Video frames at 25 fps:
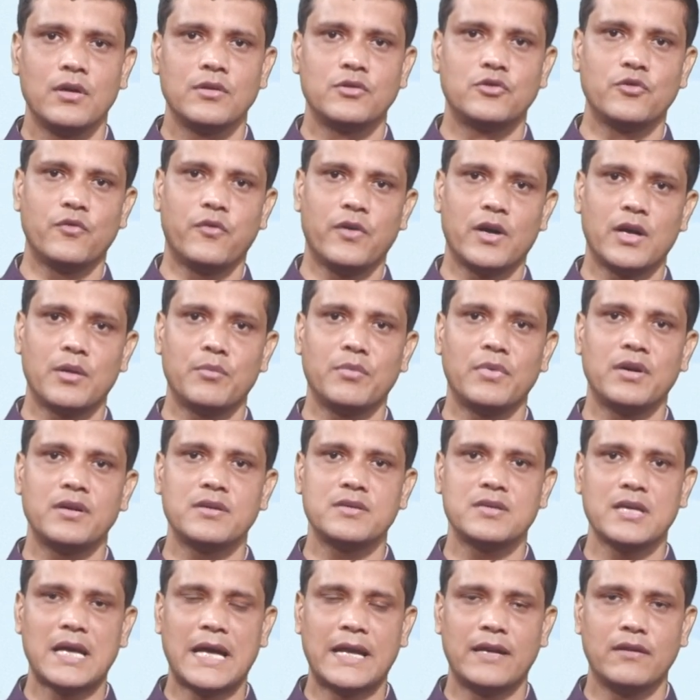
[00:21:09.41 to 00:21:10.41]
to
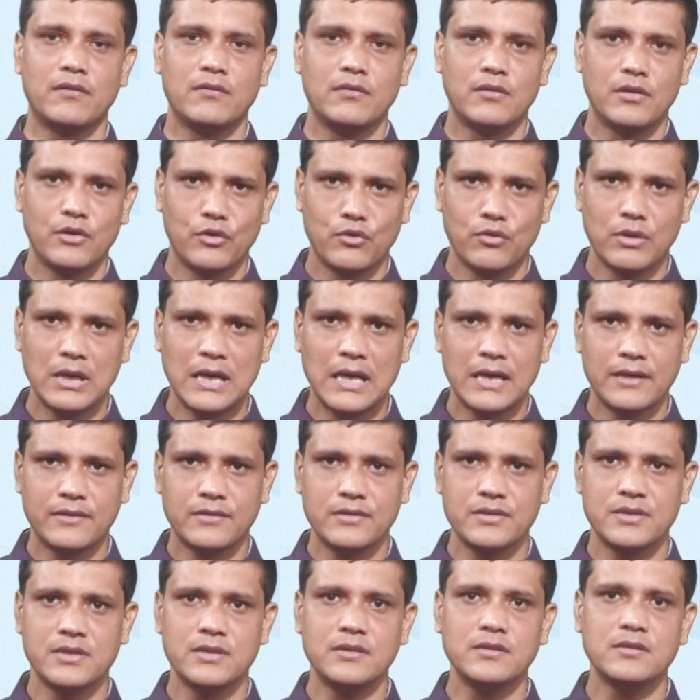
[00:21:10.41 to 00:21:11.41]
farmers and rural
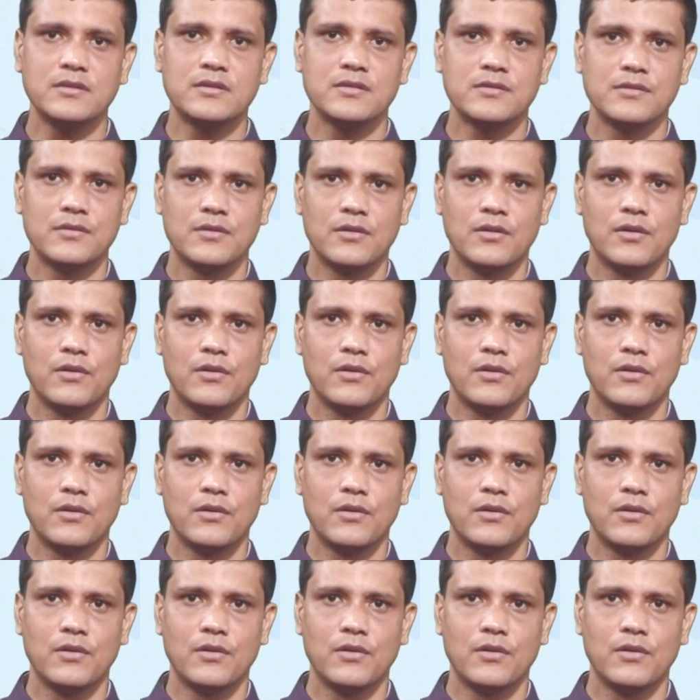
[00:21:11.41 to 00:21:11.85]
artisans,